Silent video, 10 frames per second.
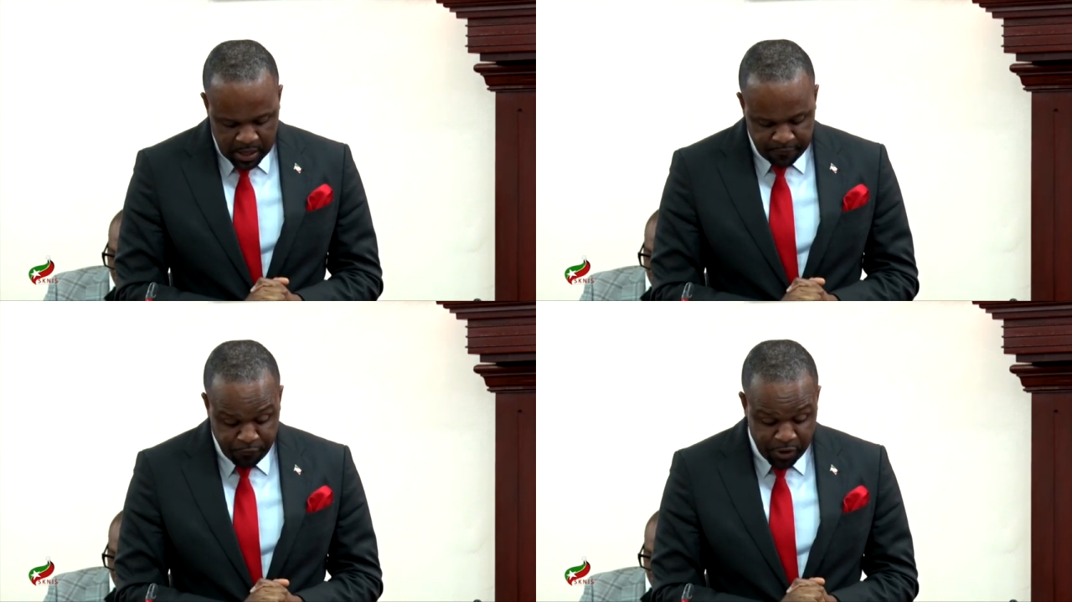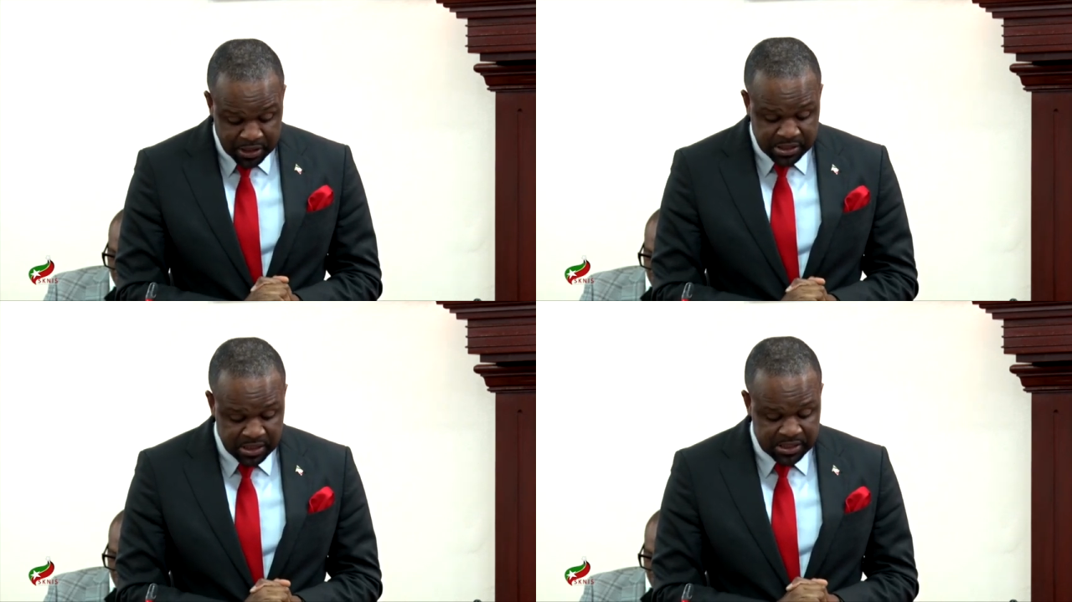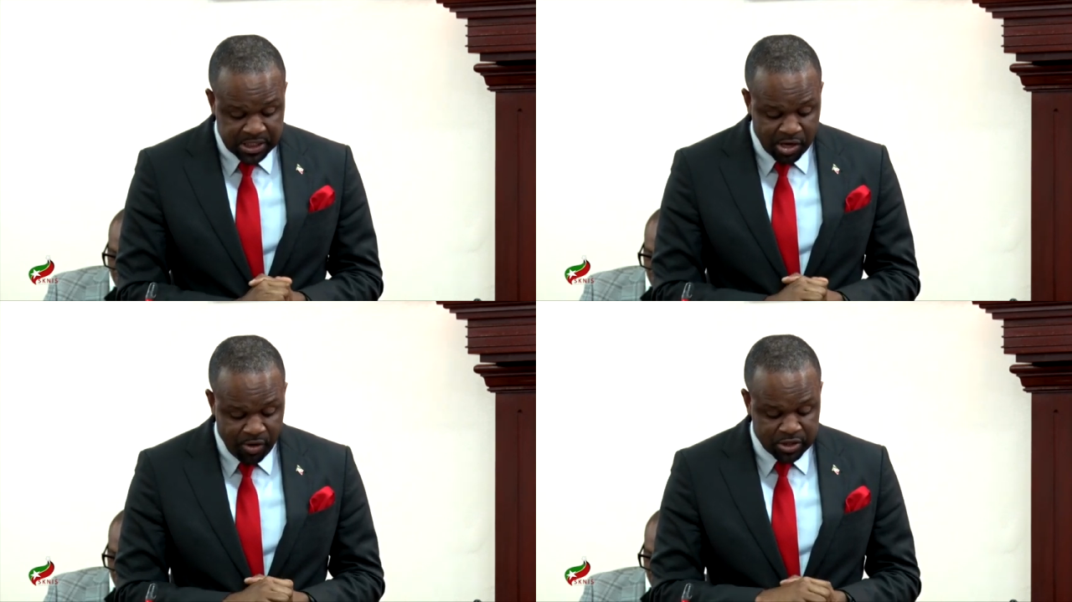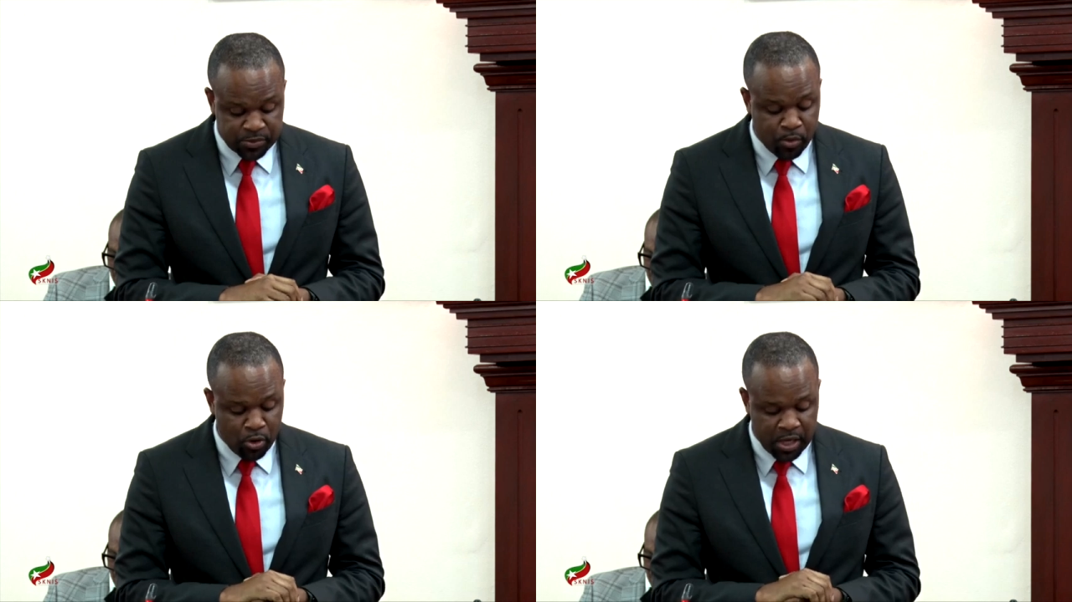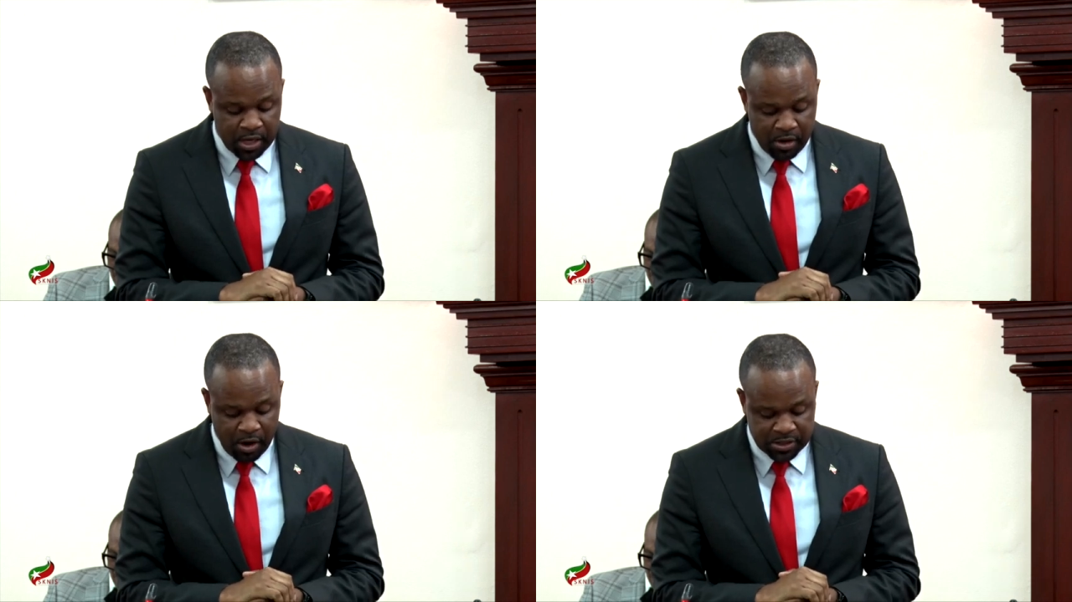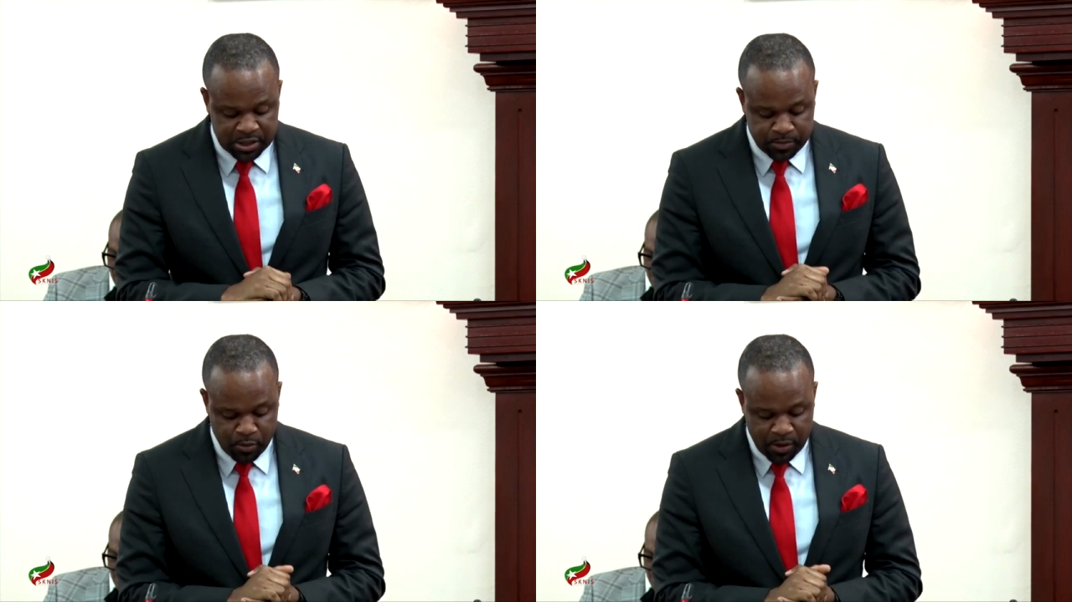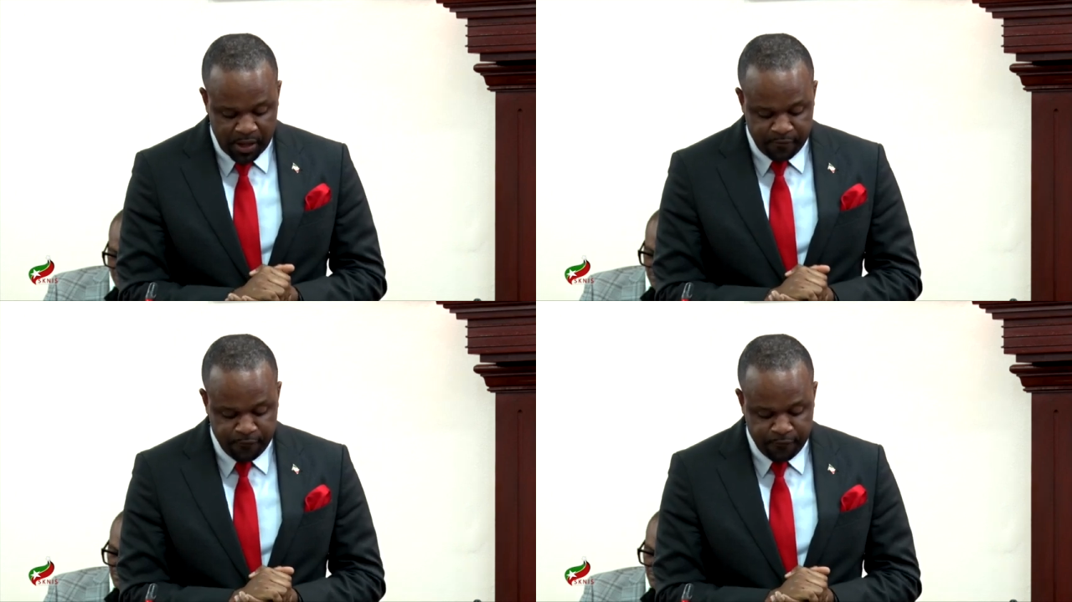For instance, cigarette smoking causes more than